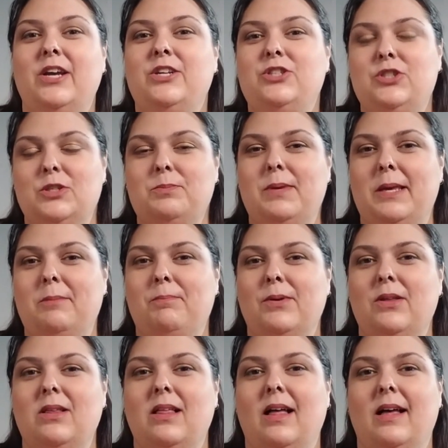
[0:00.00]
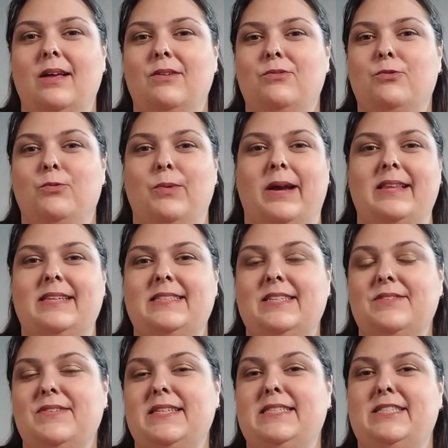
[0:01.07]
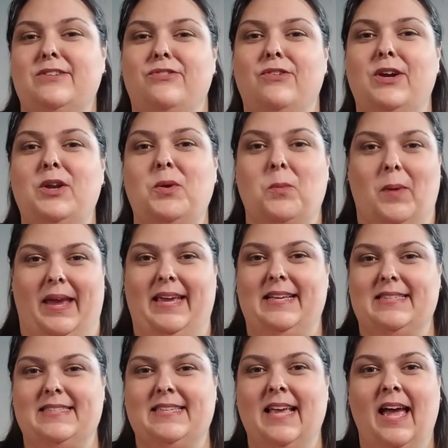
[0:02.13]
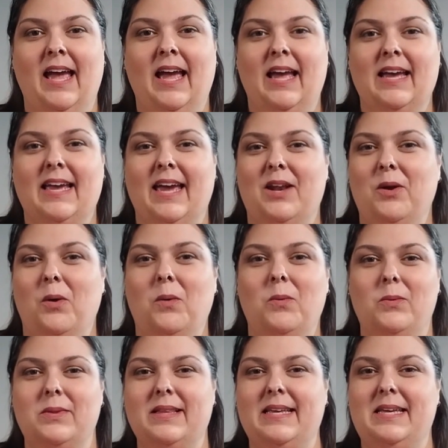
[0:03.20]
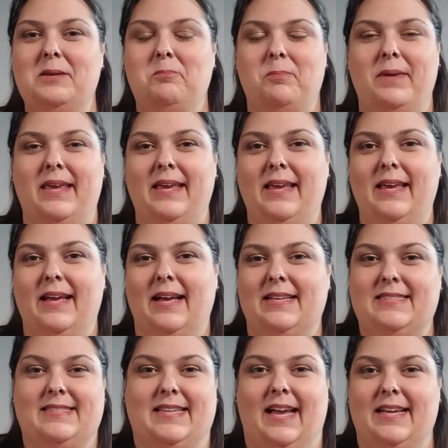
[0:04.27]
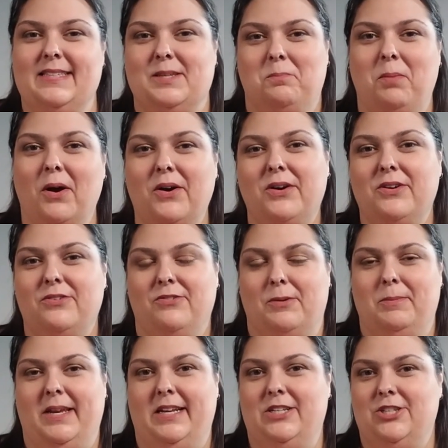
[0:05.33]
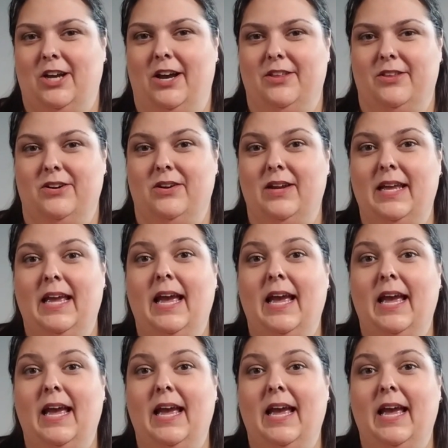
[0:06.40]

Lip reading: Two people of relatively differing weights can only be a size apart from each other.